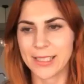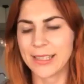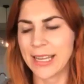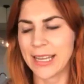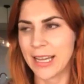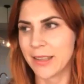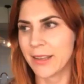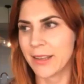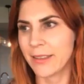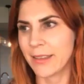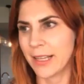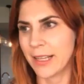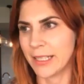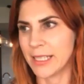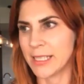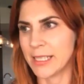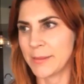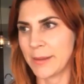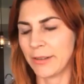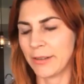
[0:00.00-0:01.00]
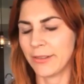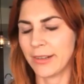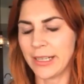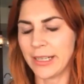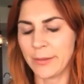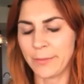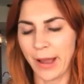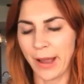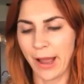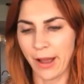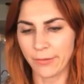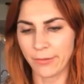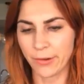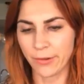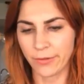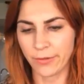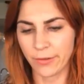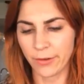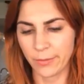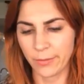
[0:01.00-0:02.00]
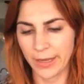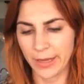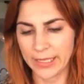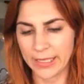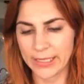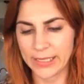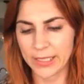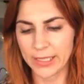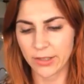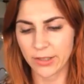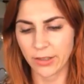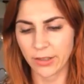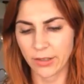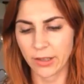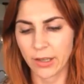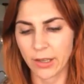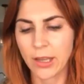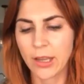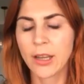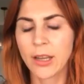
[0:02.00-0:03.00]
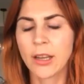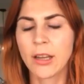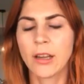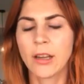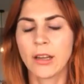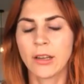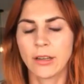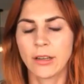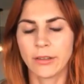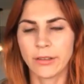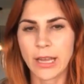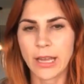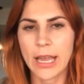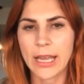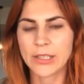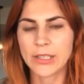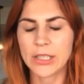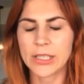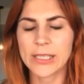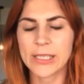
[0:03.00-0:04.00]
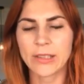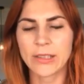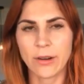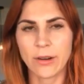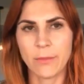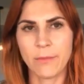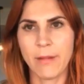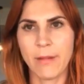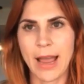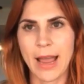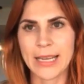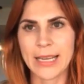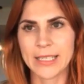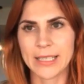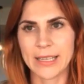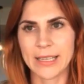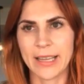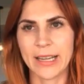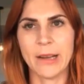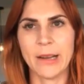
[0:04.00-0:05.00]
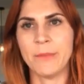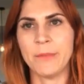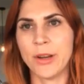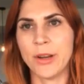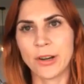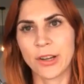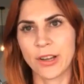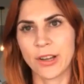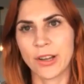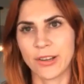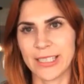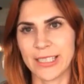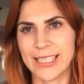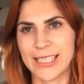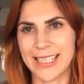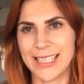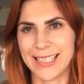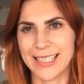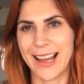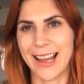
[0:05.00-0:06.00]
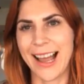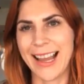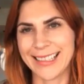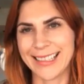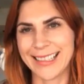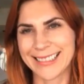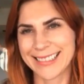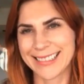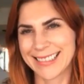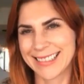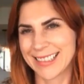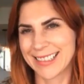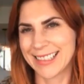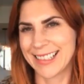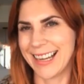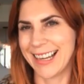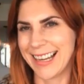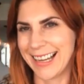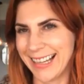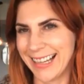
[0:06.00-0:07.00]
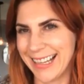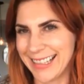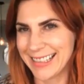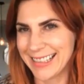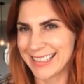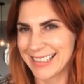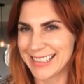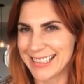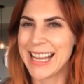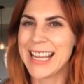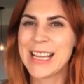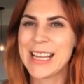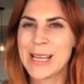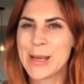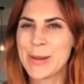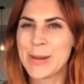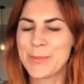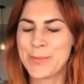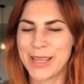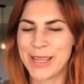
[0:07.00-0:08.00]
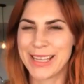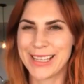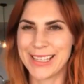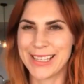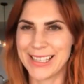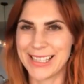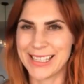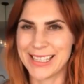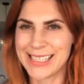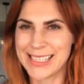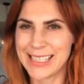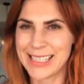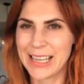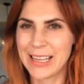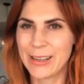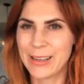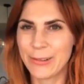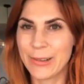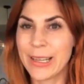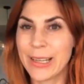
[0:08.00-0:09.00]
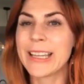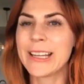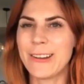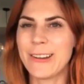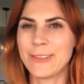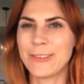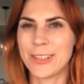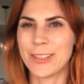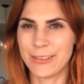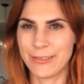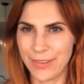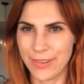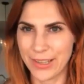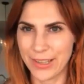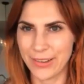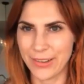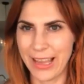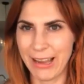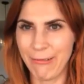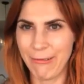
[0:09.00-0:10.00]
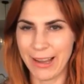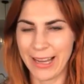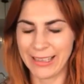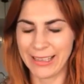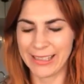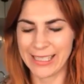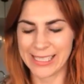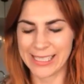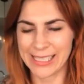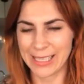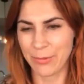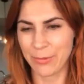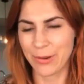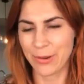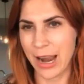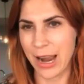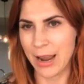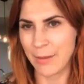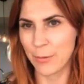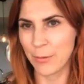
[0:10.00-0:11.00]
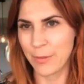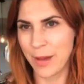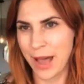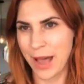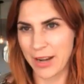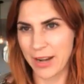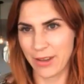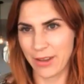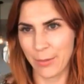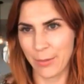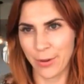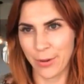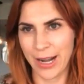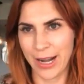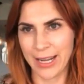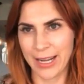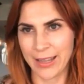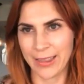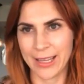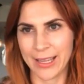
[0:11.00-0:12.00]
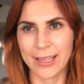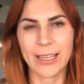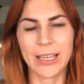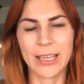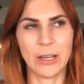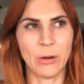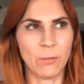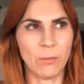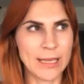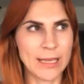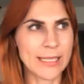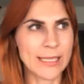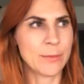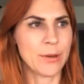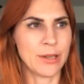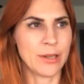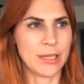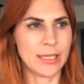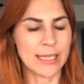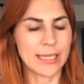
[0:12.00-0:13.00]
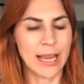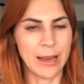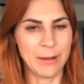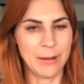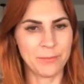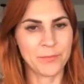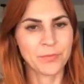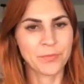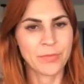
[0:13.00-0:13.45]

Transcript: the other thing that's been really powerful for me is just the reminder that I'm not going to die, right? Because we can often feel that way. There's the primal part of our brain that, you know, once upon a time,